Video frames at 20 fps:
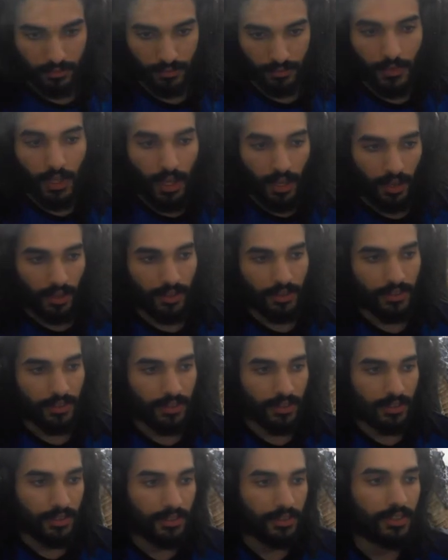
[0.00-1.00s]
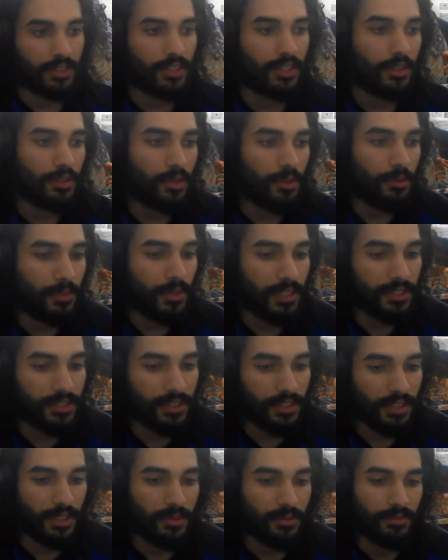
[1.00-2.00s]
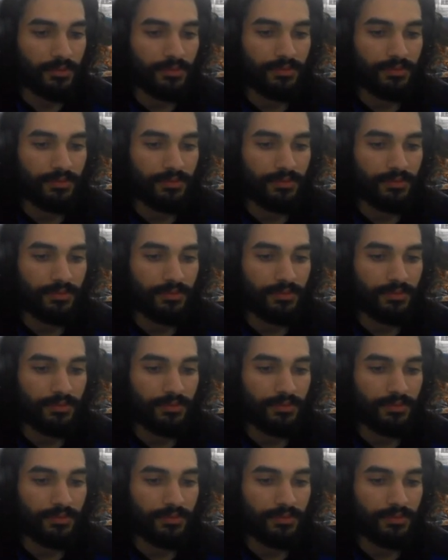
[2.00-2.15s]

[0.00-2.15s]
way that like killed him in his sleep.